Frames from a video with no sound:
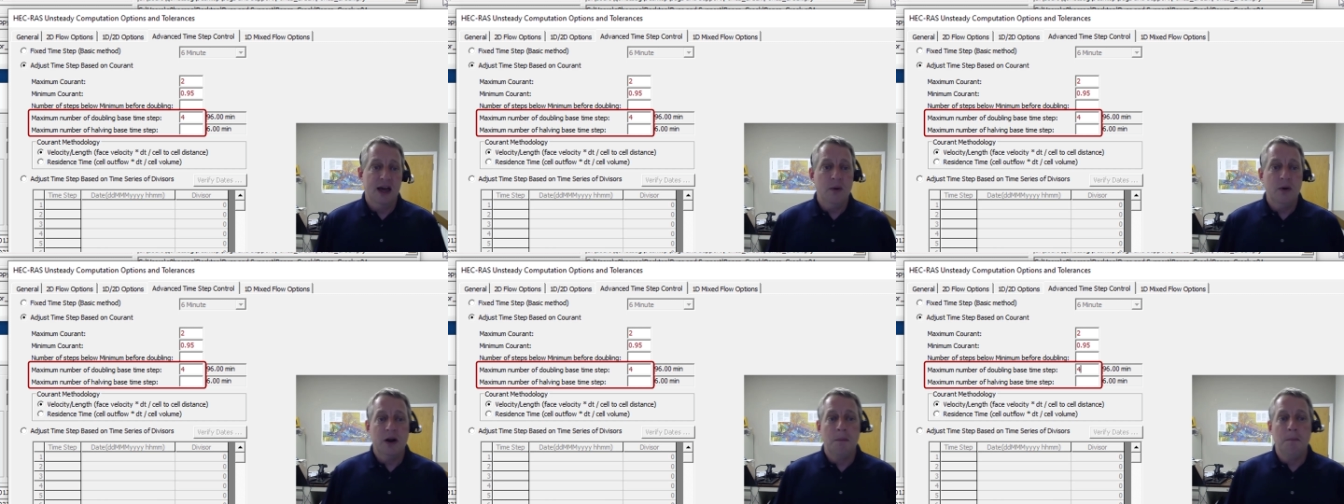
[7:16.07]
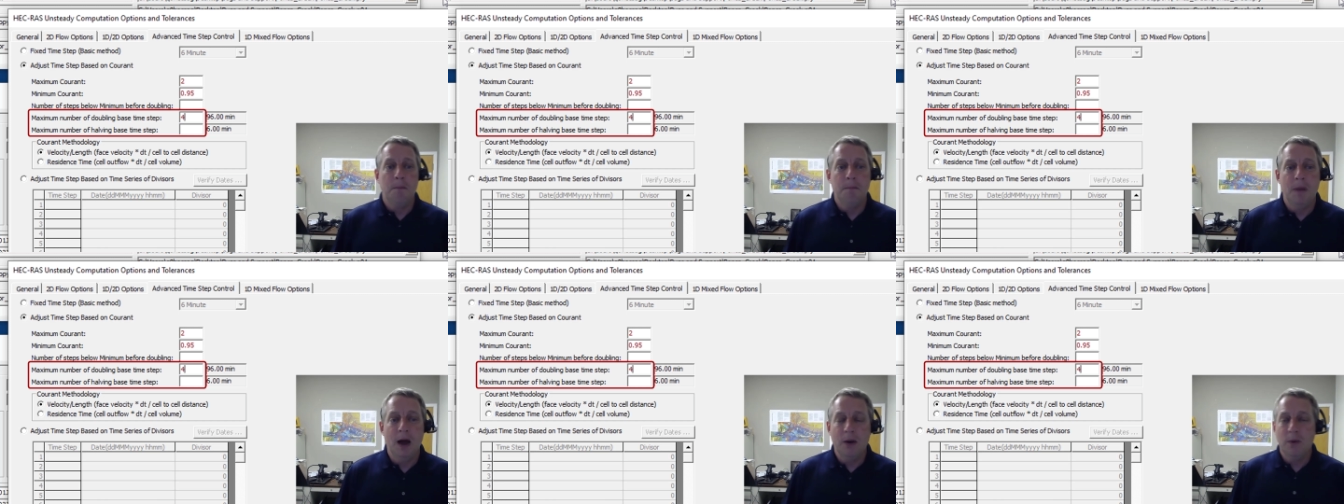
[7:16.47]
I
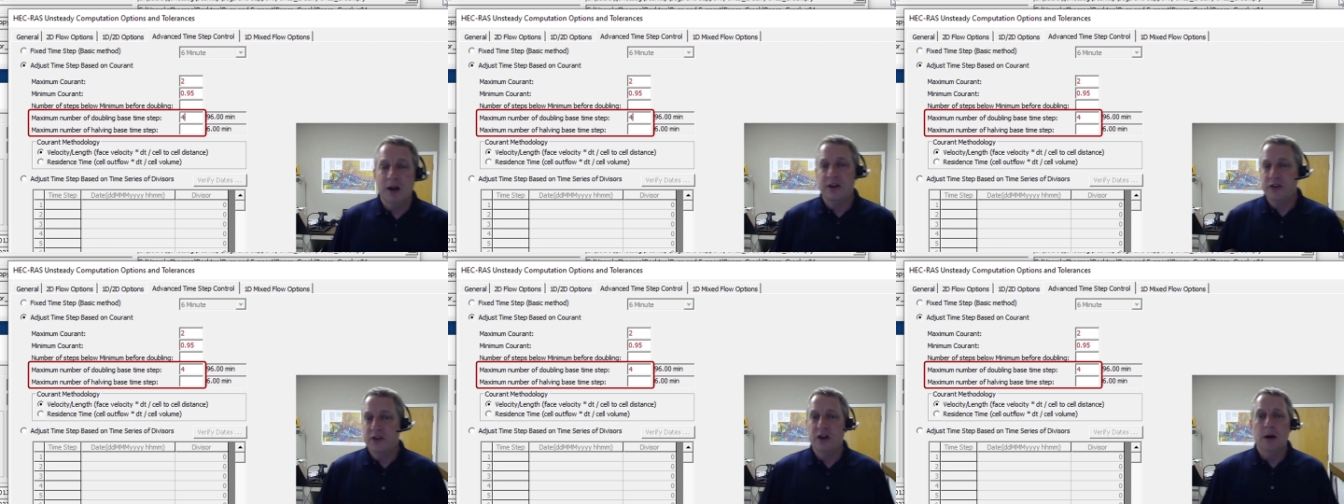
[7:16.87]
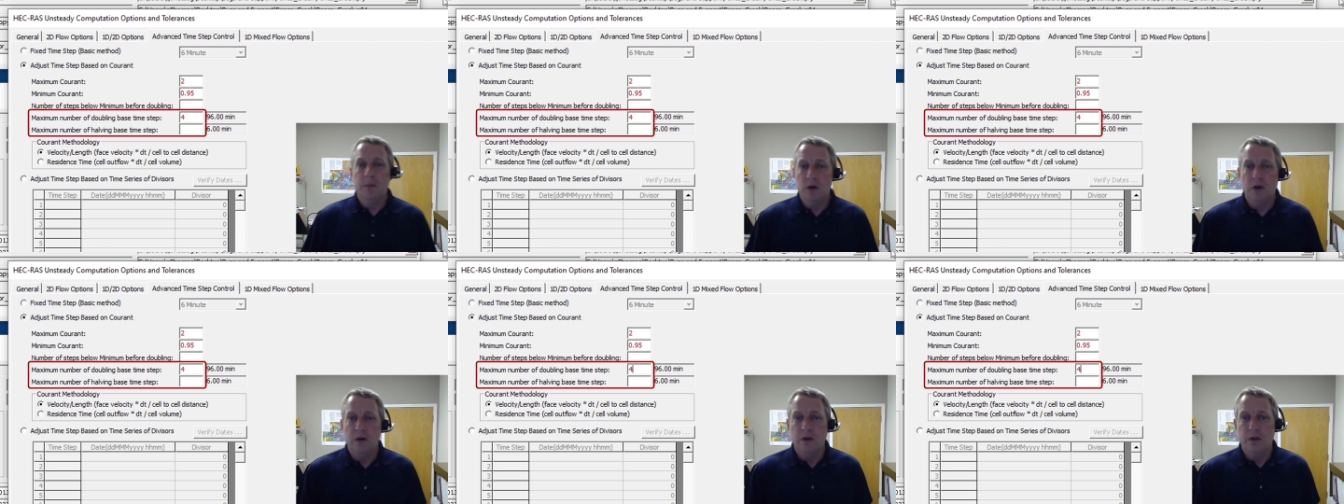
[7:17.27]
want to
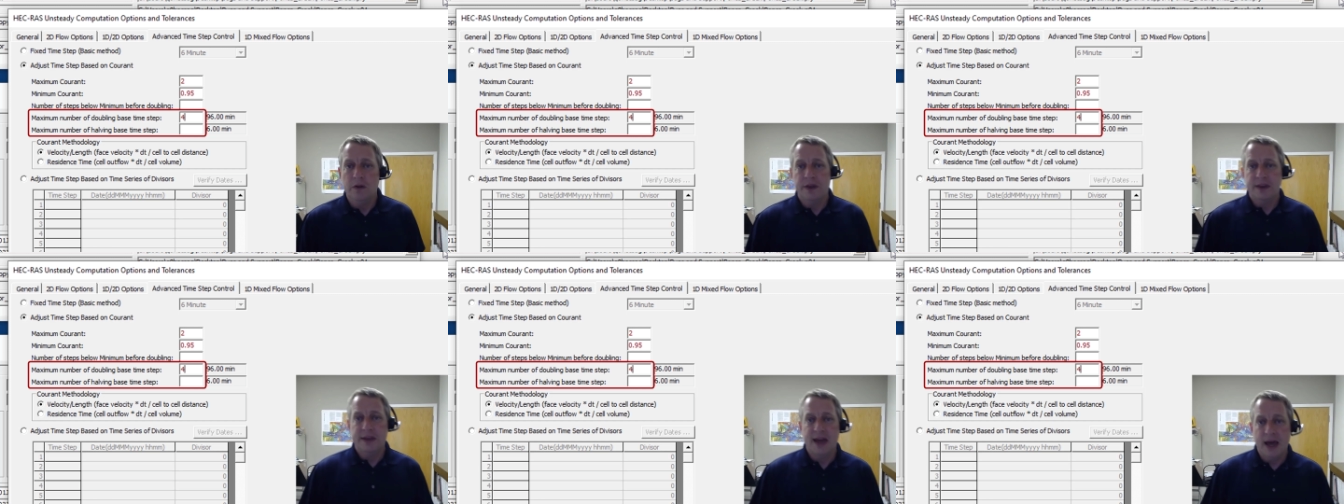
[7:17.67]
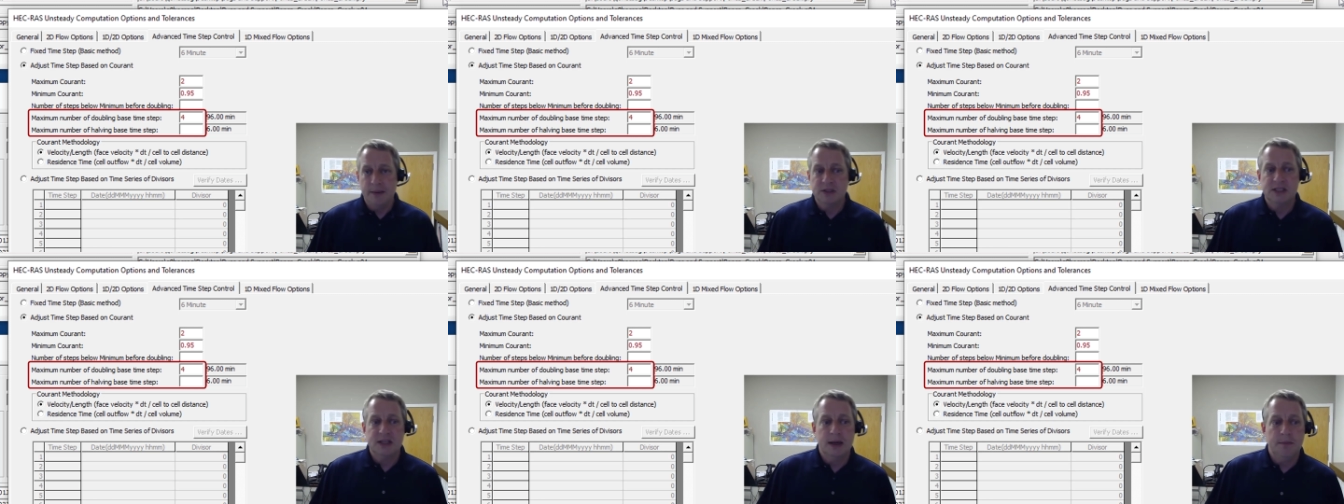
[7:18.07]
double the time
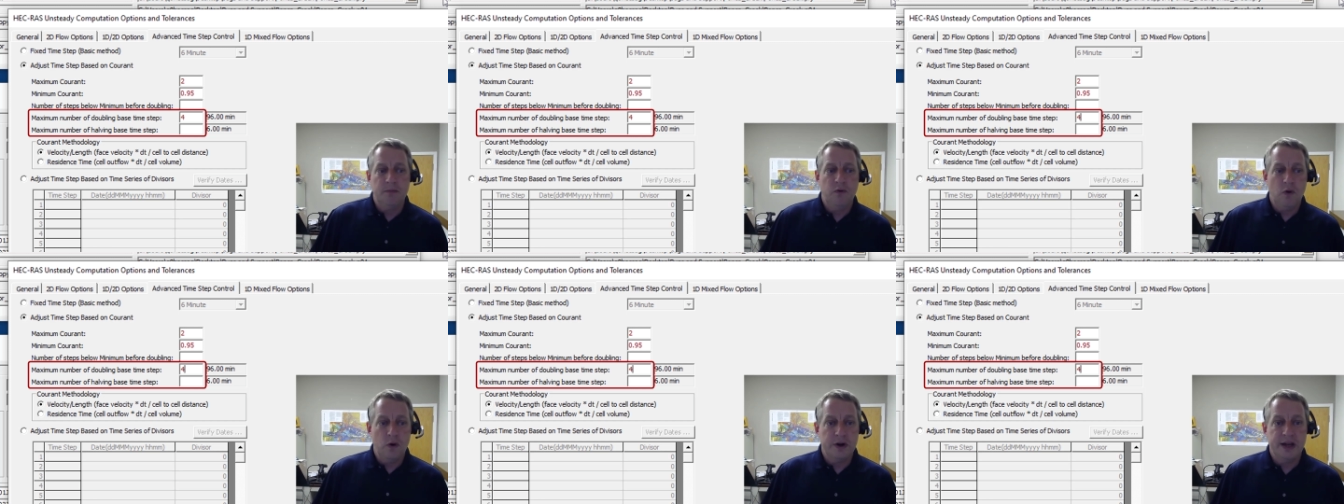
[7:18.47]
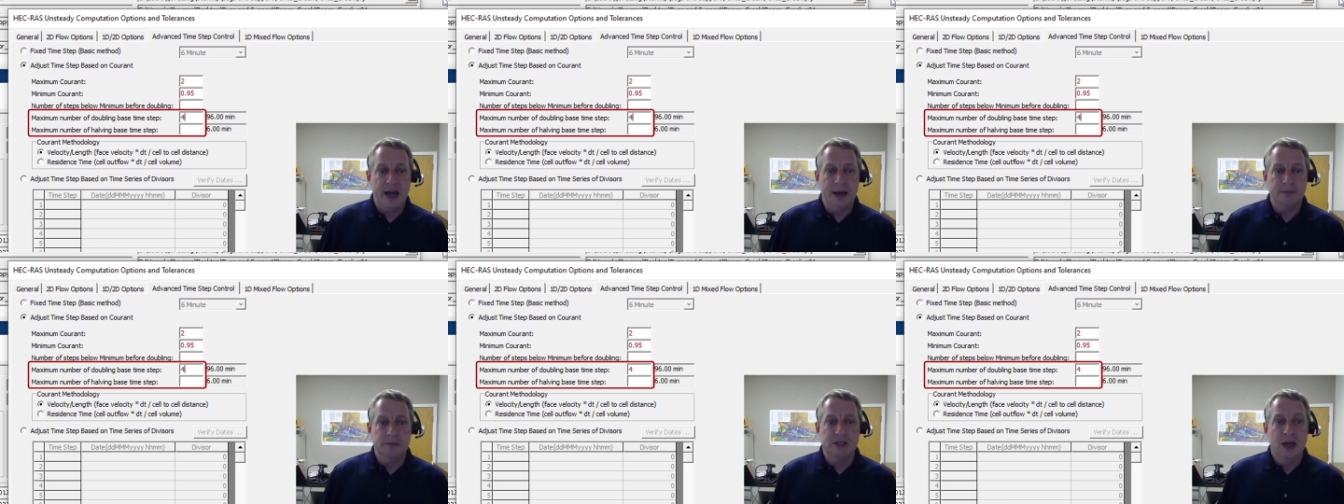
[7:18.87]
step 4
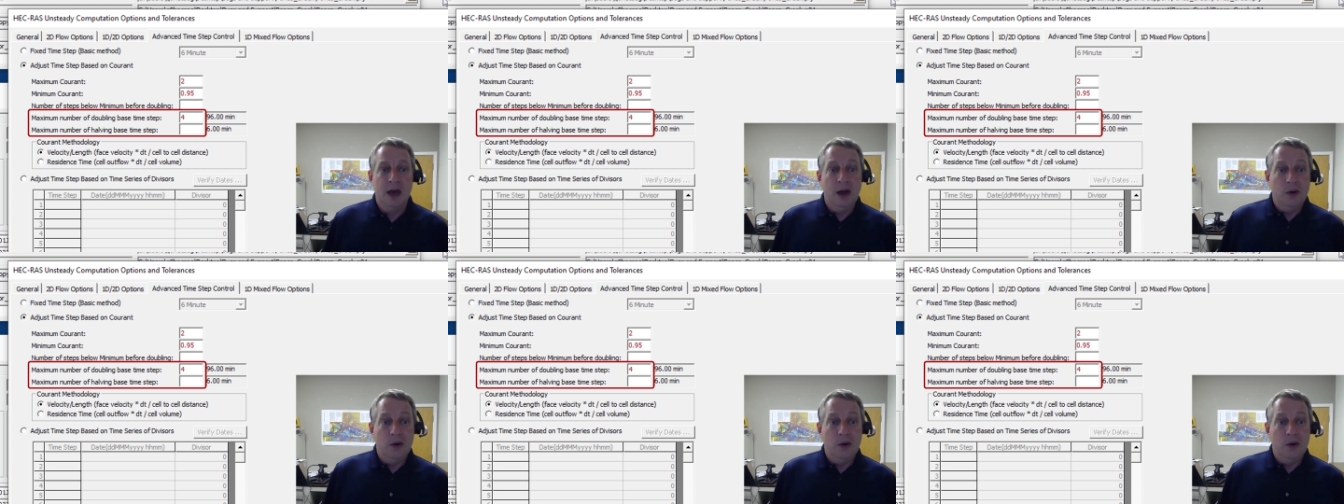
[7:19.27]
times,